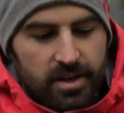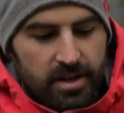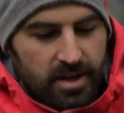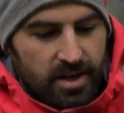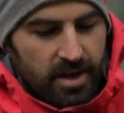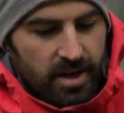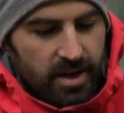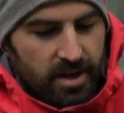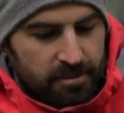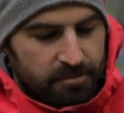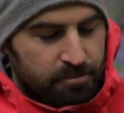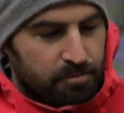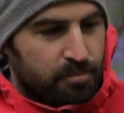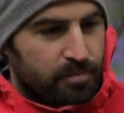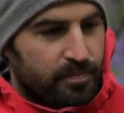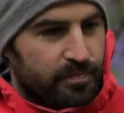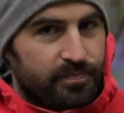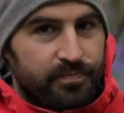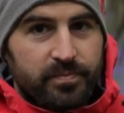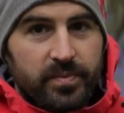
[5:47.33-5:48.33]

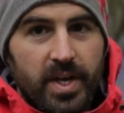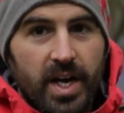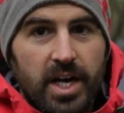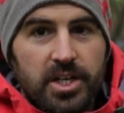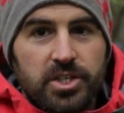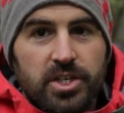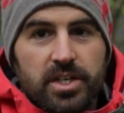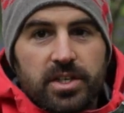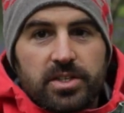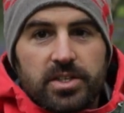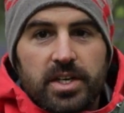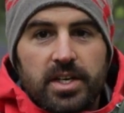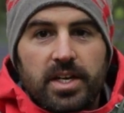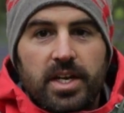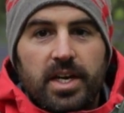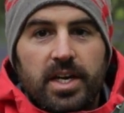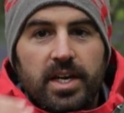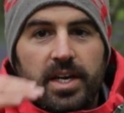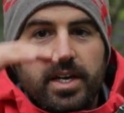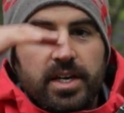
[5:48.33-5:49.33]
As you can see,
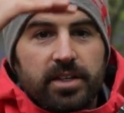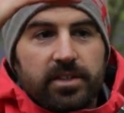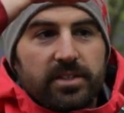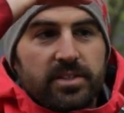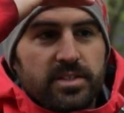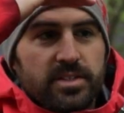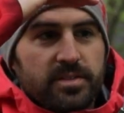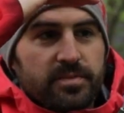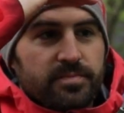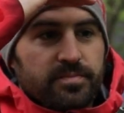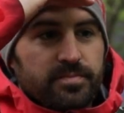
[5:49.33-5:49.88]
Nicky is